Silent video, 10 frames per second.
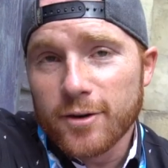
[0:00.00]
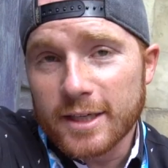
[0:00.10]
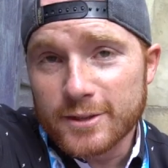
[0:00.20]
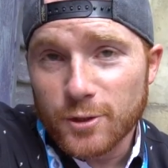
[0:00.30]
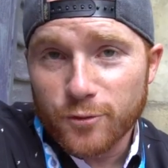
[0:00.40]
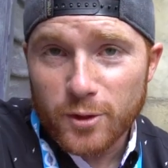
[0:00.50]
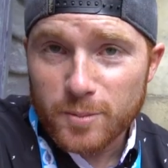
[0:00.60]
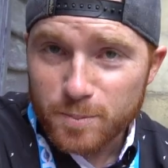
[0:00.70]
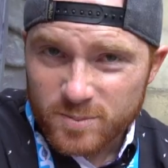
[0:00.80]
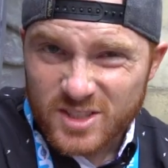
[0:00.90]
okay, so for
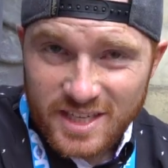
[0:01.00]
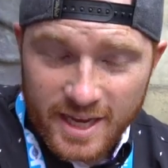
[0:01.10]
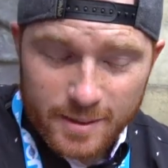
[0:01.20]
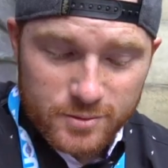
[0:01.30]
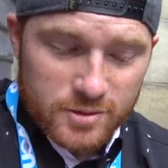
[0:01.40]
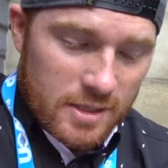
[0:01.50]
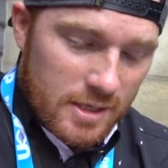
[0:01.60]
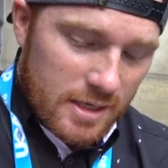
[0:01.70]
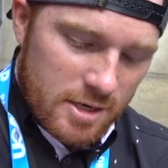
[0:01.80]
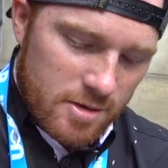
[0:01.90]
the stamps,
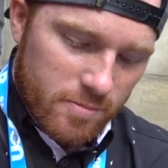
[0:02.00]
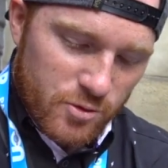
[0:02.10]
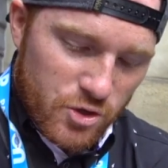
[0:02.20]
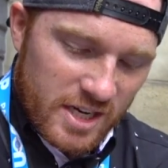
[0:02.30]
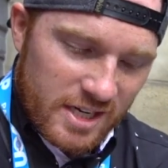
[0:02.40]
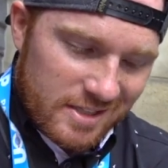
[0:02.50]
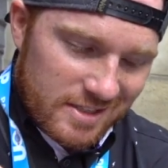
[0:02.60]
you get